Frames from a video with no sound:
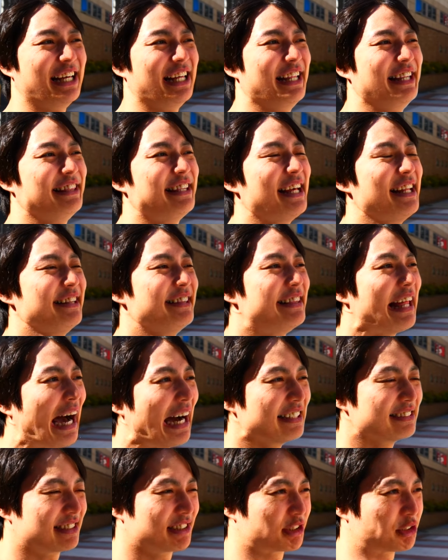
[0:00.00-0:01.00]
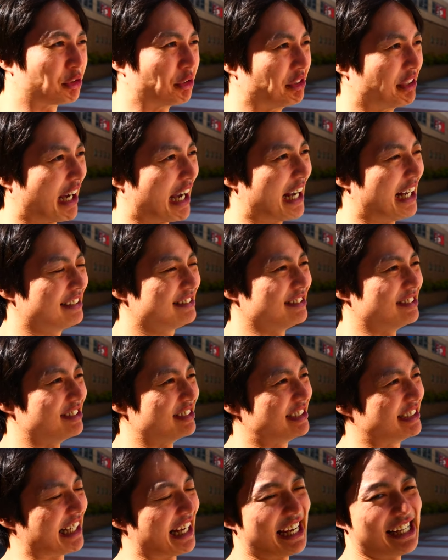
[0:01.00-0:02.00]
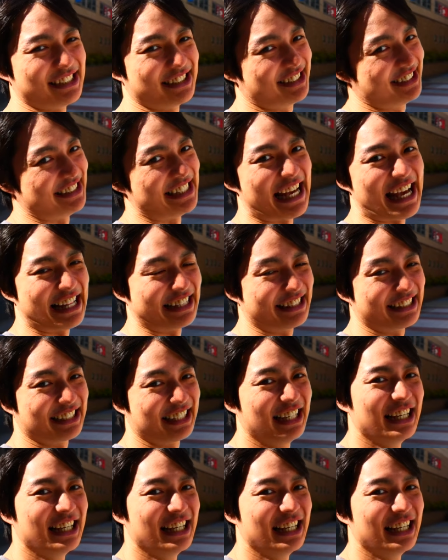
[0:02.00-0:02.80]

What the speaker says: and then that street hasn't changed yet.